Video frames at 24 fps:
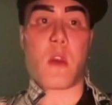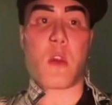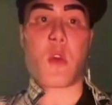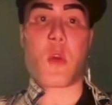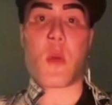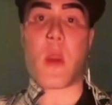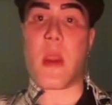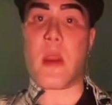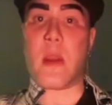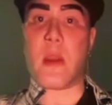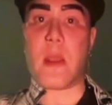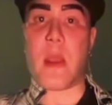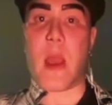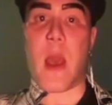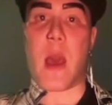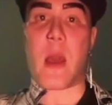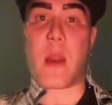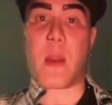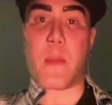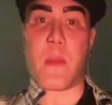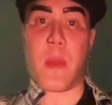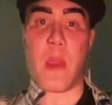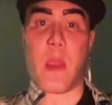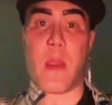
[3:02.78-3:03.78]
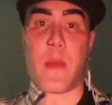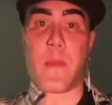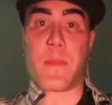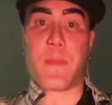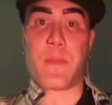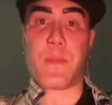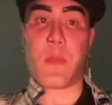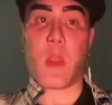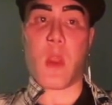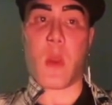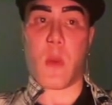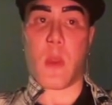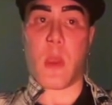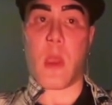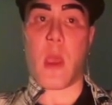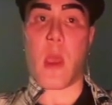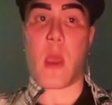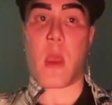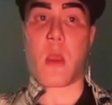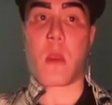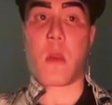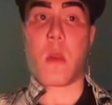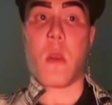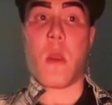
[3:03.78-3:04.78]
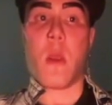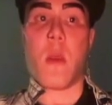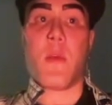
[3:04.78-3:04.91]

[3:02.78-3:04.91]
craniotomy, okay?